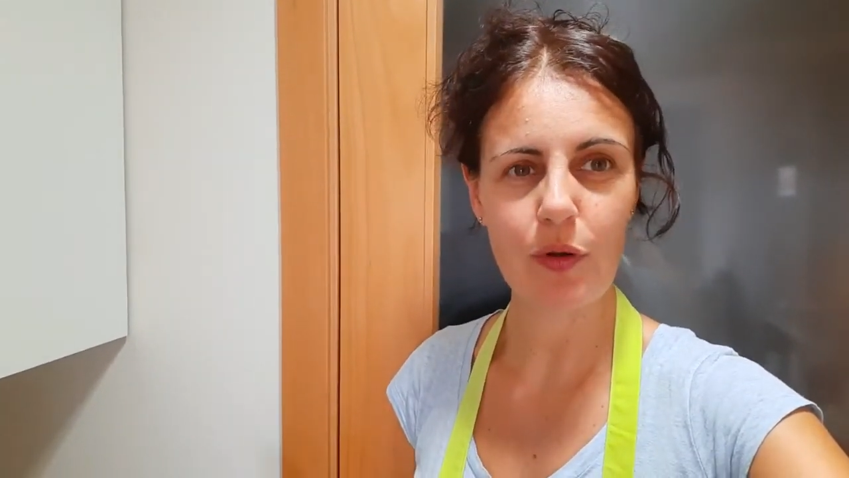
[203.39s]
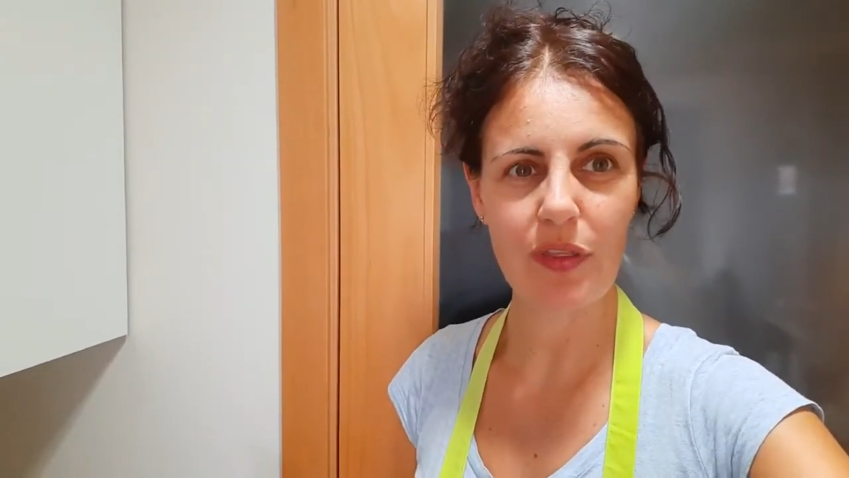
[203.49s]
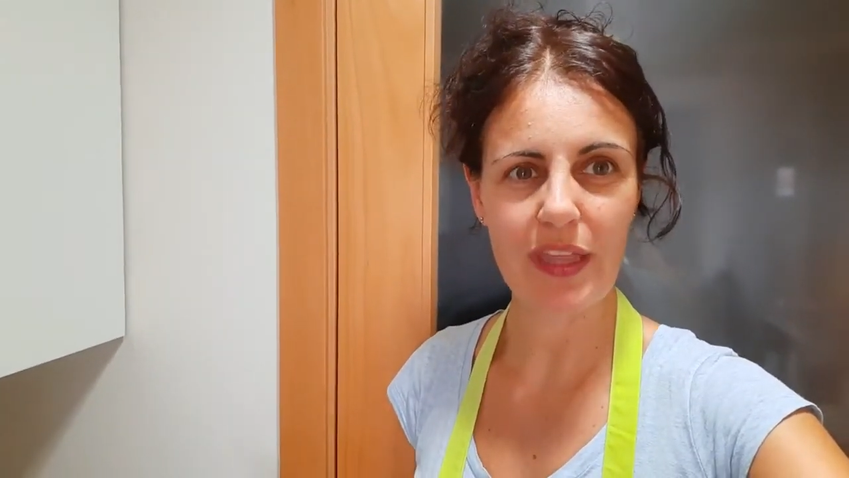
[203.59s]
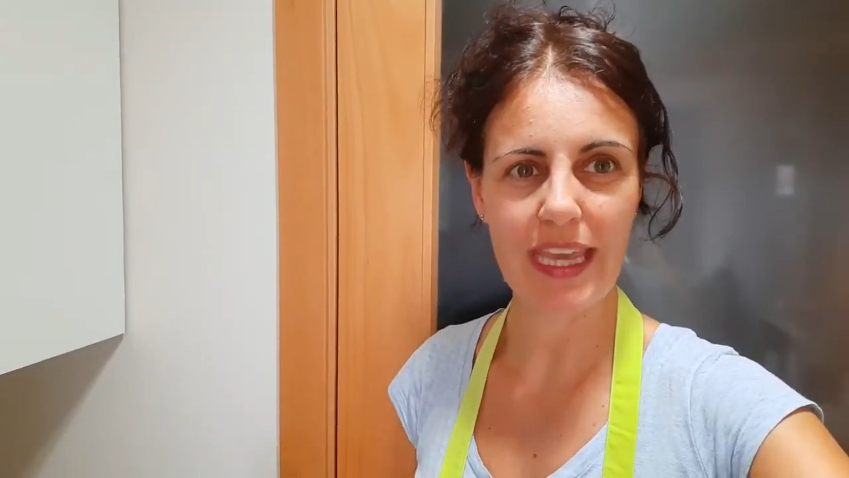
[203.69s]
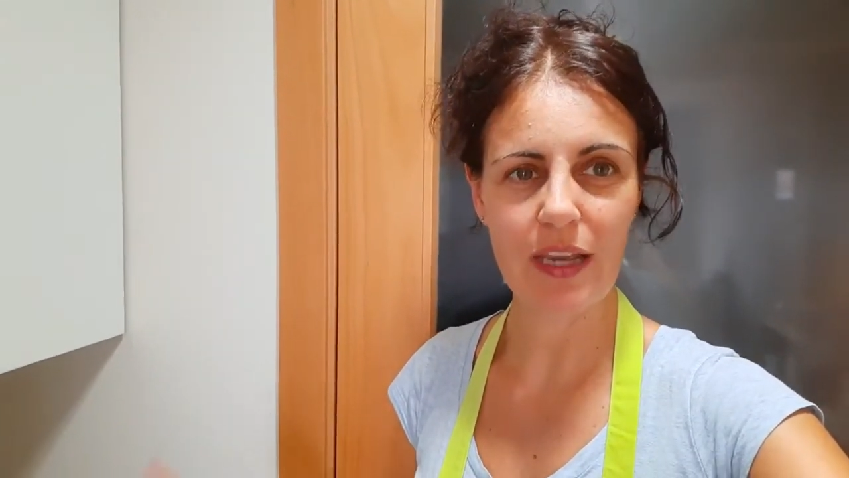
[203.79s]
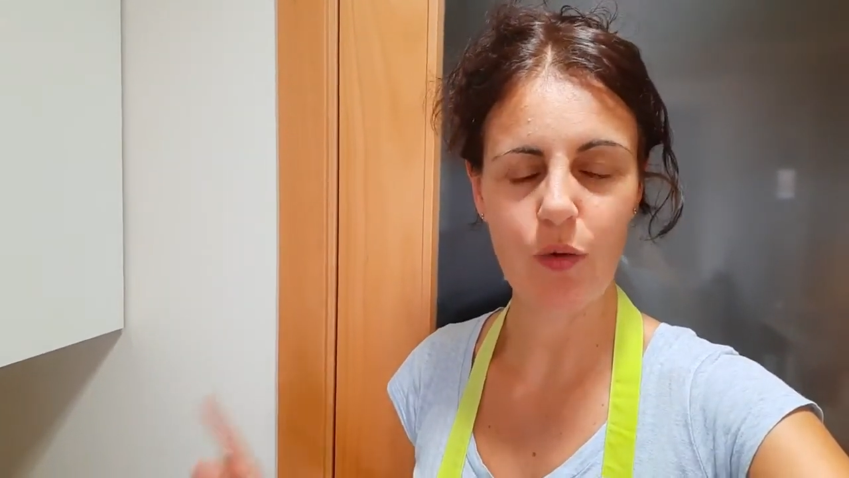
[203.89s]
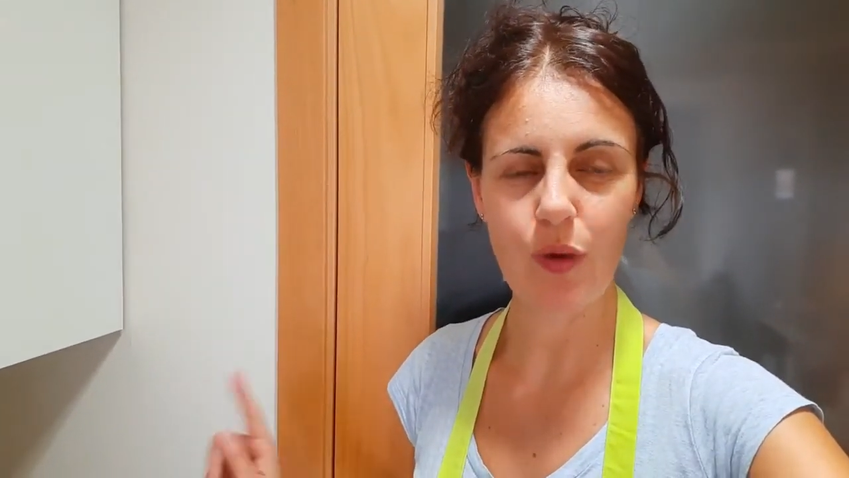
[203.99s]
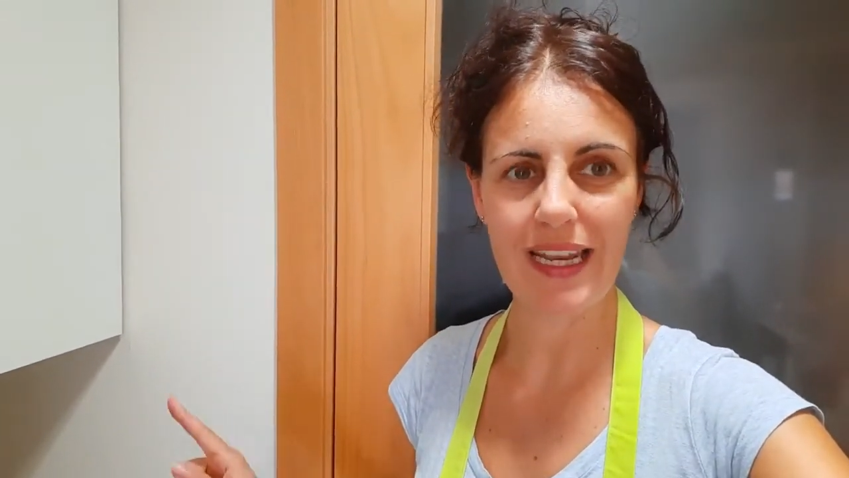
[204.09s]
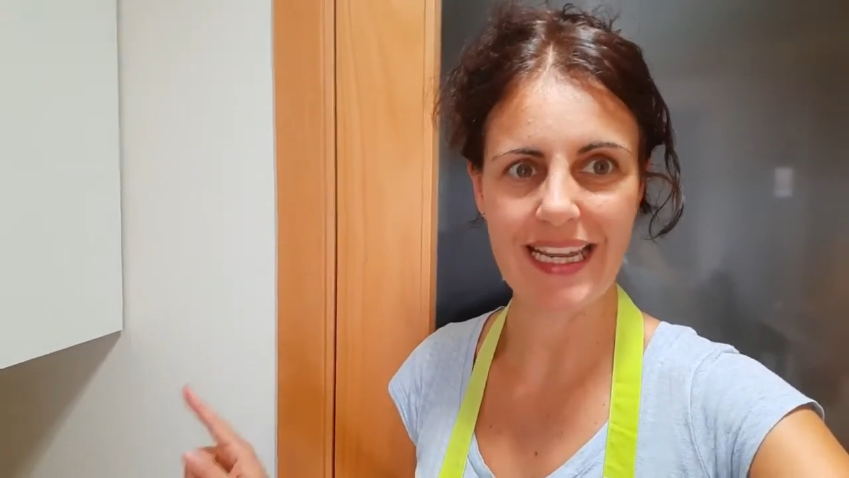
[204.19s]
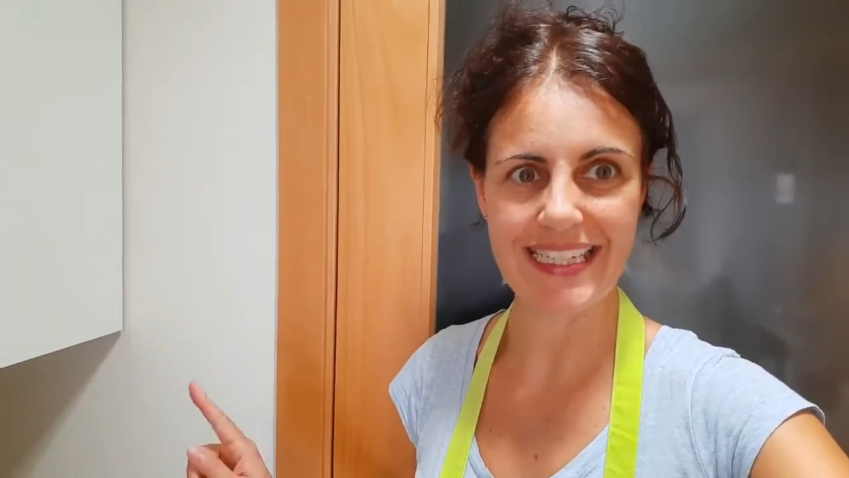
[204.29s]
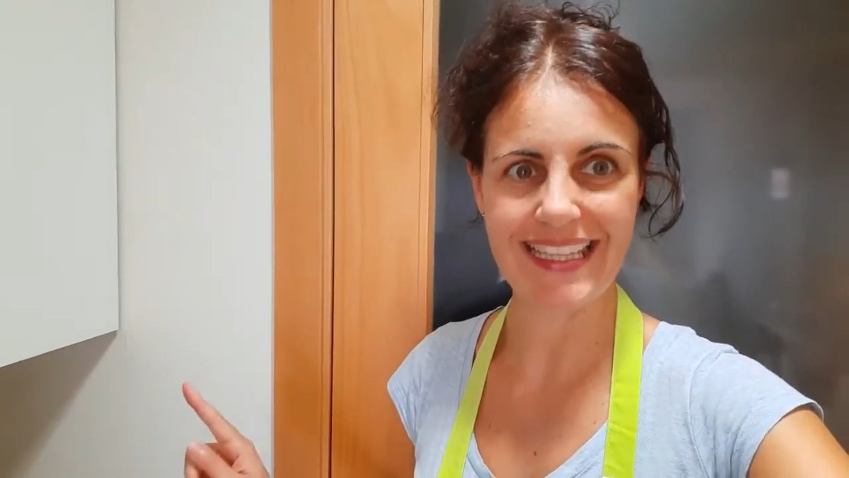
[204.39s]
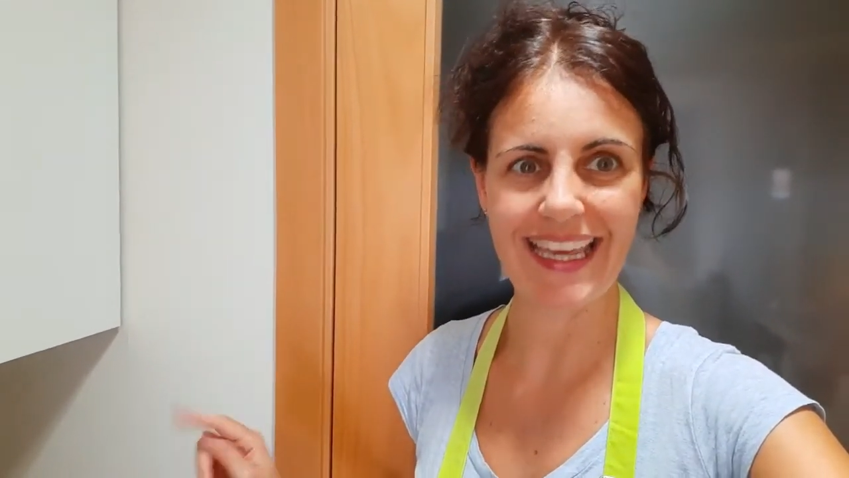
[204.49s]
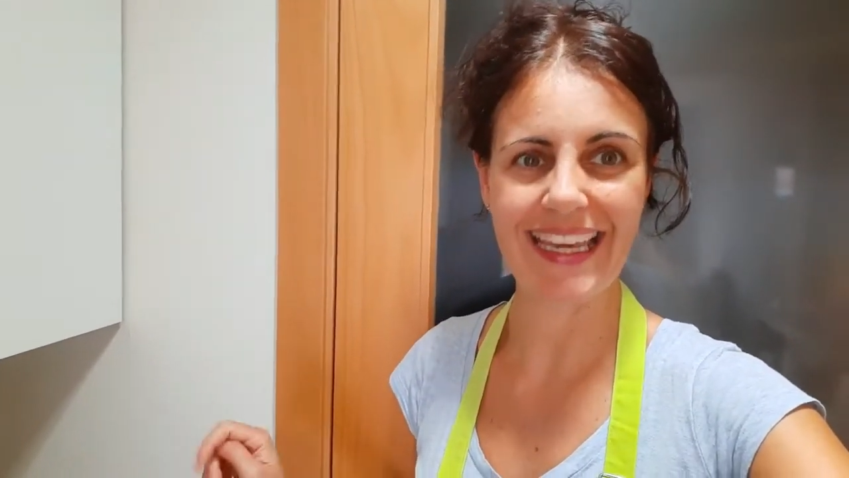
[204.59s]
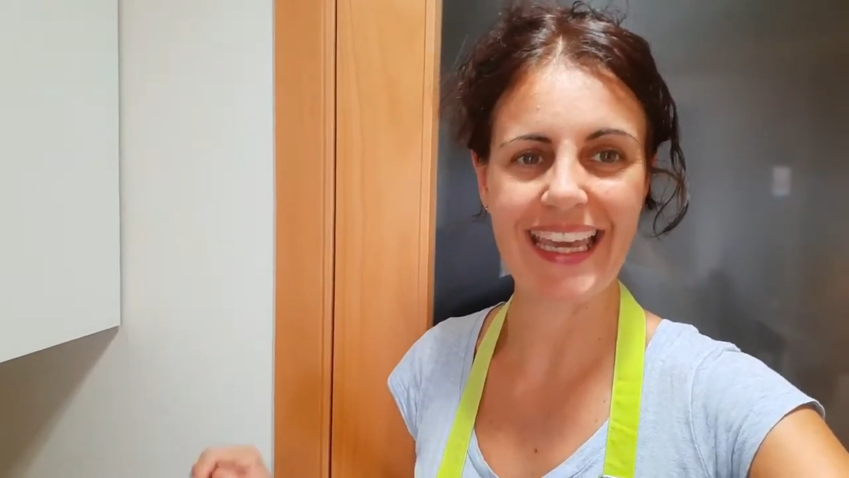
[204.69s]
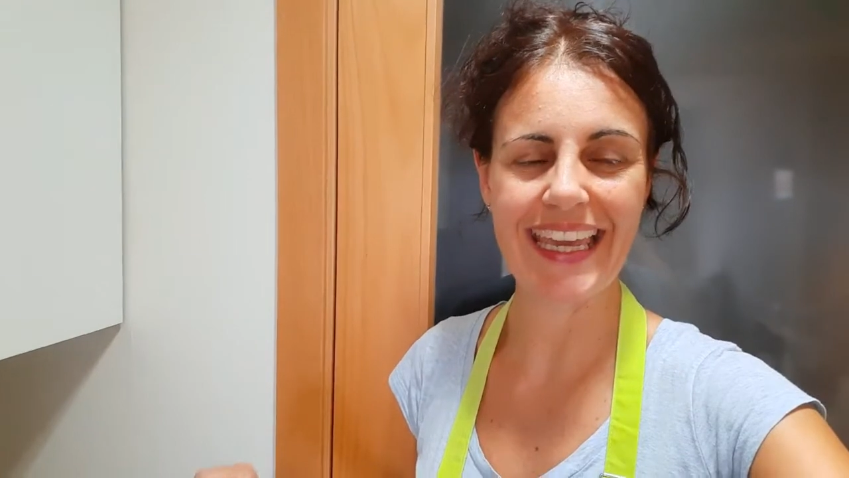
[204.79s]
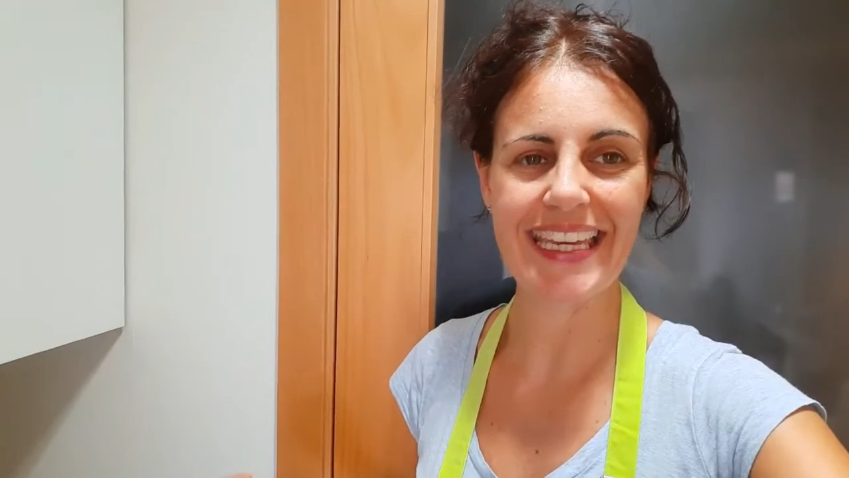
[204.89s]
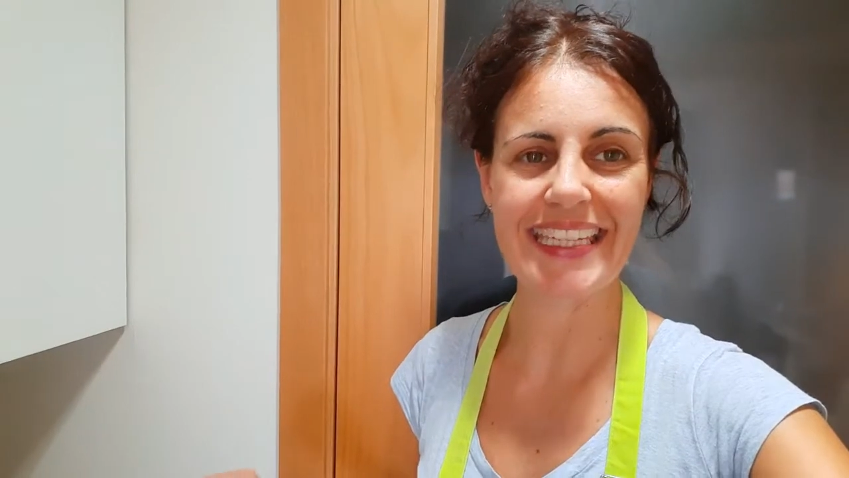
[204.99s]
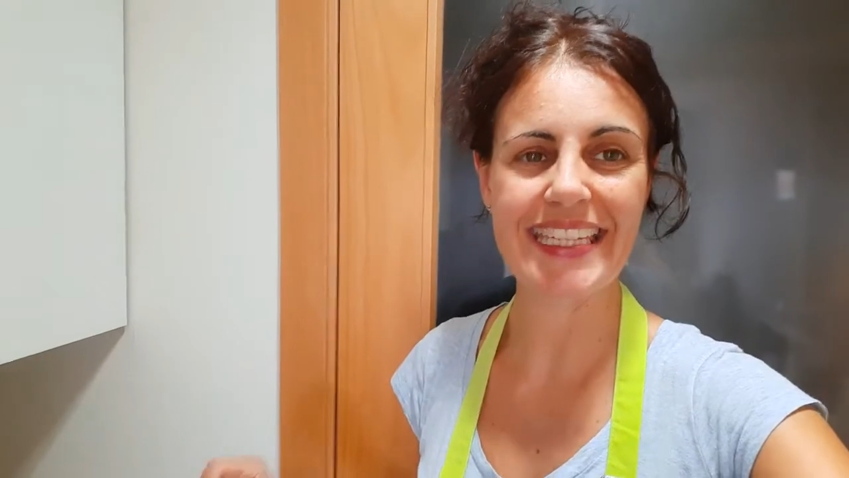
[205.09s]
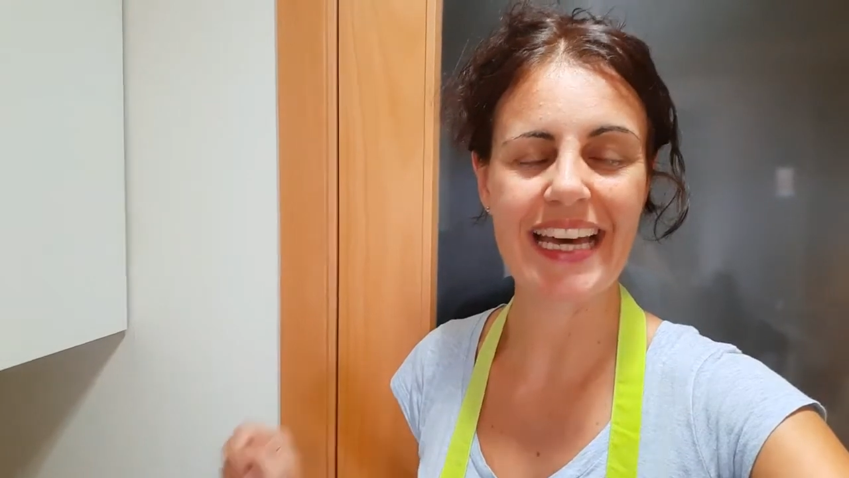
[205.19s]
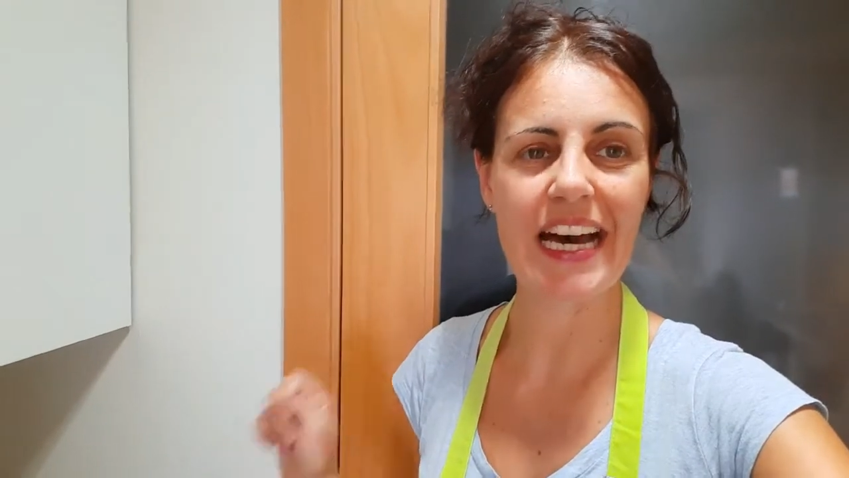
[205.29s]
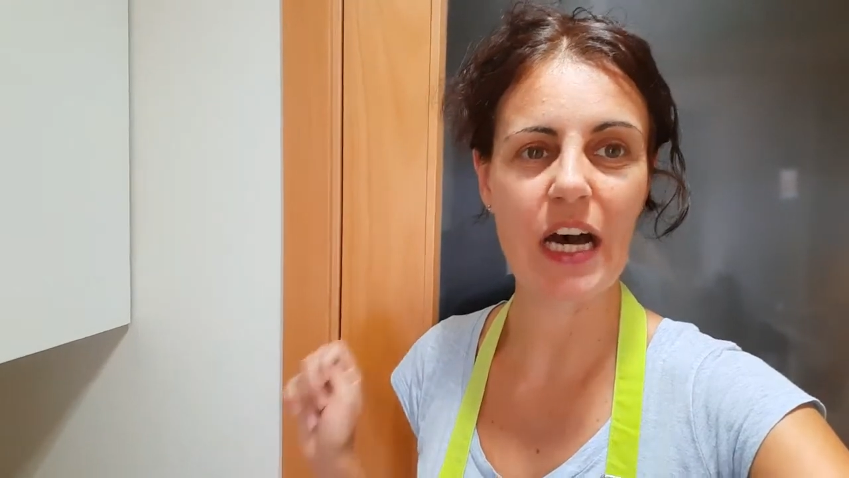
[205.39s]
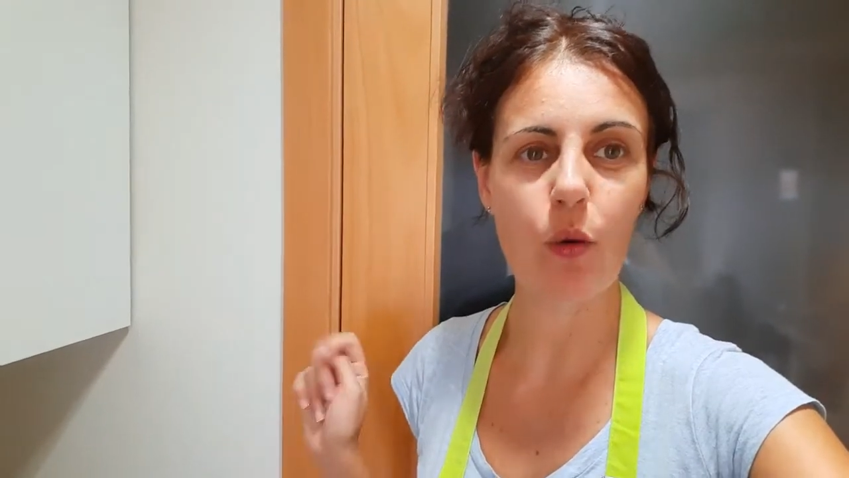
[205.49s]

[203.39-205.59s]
last thing is